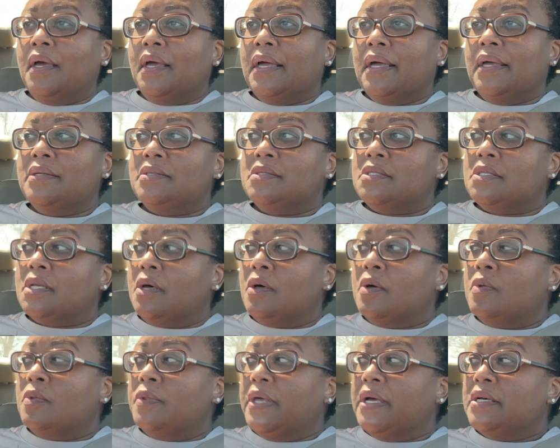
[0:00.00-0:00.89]
And
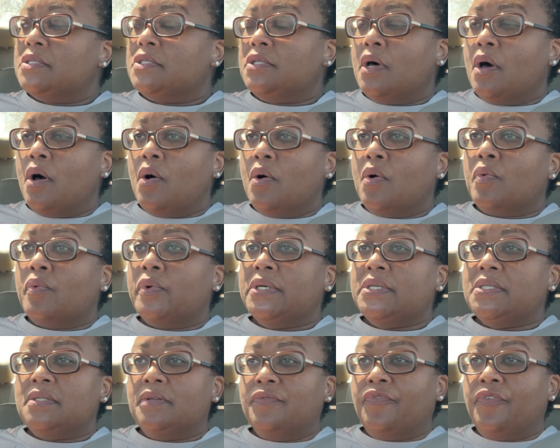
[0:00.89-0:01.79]
so that's the whole
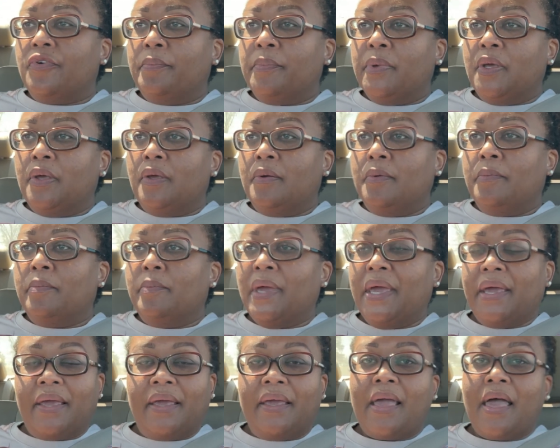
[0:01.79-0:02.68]
reason for me
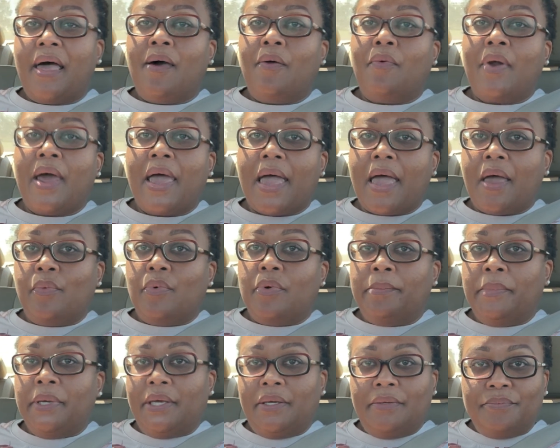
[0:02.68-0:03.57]
making y'all ride
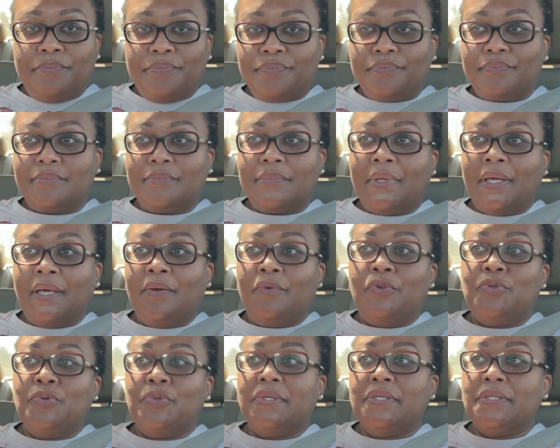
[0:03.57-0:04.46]
with me
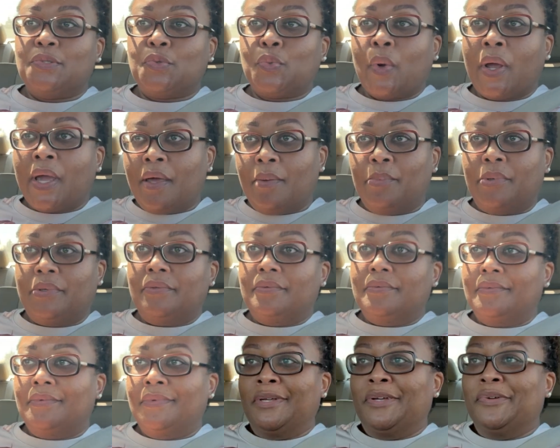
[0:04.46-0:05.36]
and do this ramble,
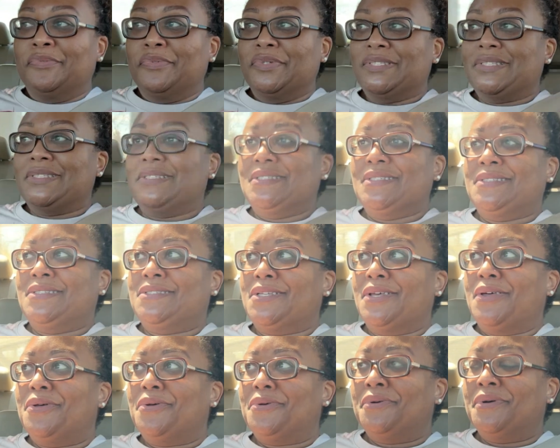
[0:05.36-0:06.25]
was just
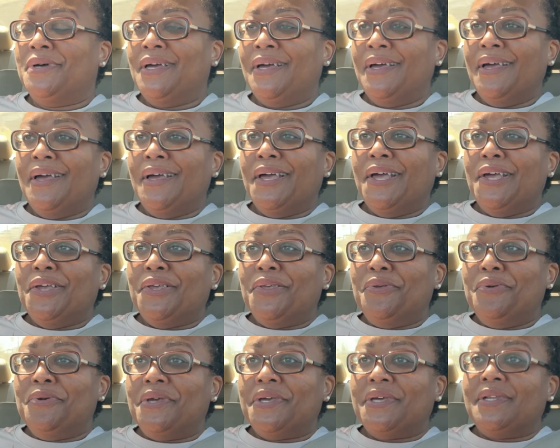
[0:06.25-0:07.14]
so
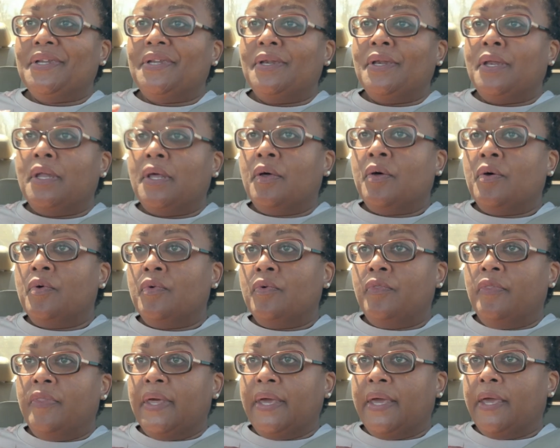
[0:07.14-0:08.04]
you can
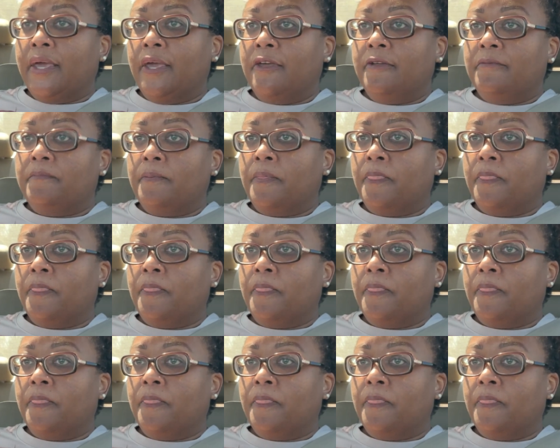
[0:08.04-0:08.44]
know that